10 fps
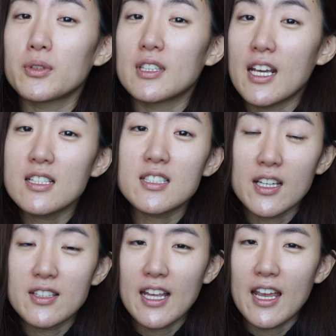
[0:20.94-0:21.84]
today's
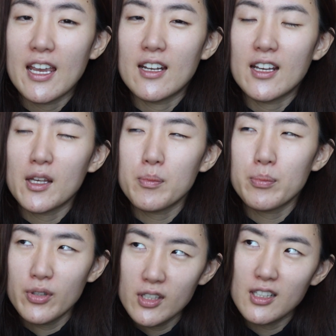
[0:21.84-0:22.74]
Sunday and I get
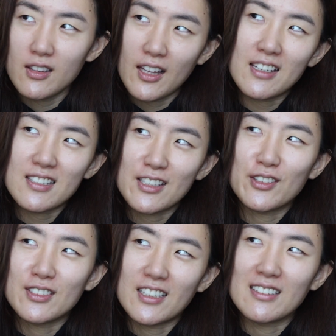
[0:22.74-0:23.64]
pretty lazy
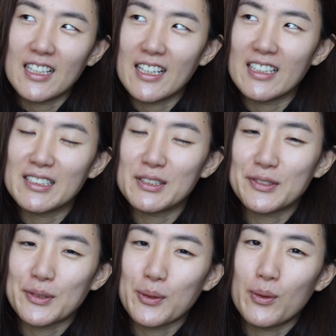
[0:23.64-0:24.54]
on Sundays.
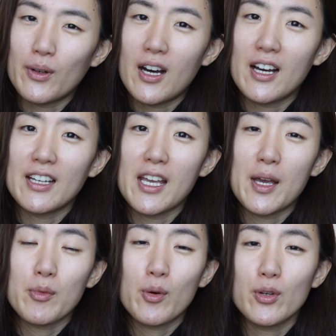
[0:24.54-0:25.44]
So I
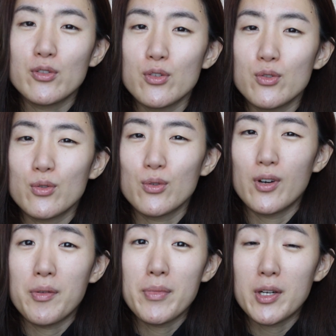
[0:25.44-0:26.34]
am going to do
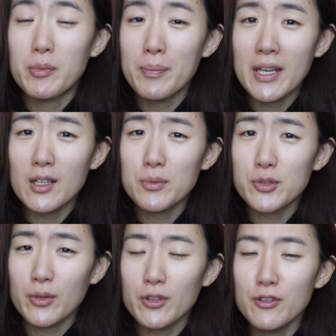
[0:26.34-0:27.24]
a minimal makeup
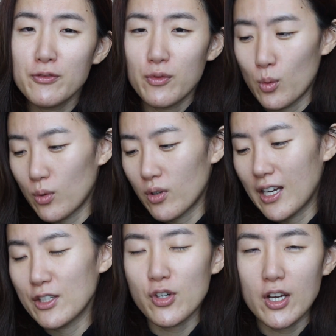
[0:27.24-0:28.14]
sort of, or
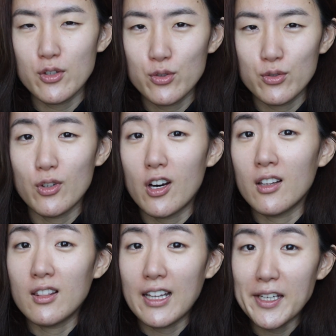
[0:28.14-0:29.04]
I try to do a
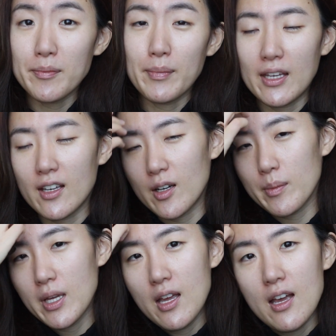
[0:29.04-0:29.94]
light makeup.
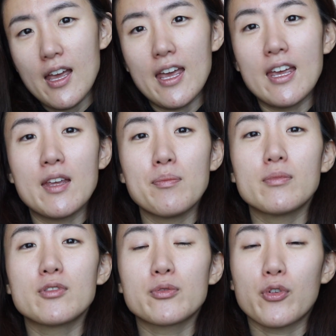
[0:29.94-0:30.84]
And
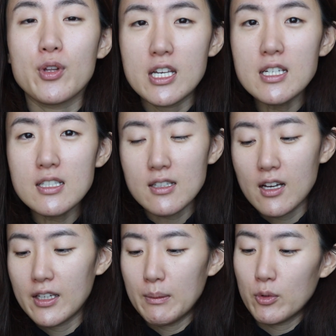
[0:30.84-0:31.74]
for this,
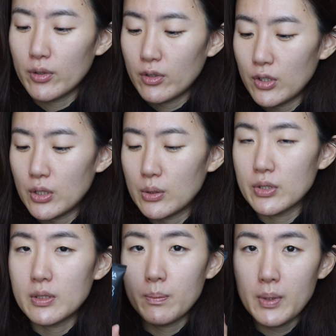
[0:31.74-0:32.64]
I am going to
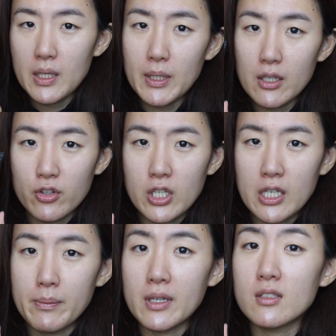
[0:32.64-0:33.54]
use BB
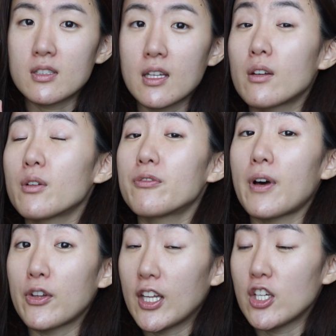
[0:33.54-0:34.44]
cream instead of
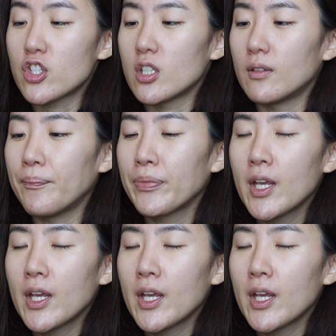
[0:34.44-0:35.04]
foundation.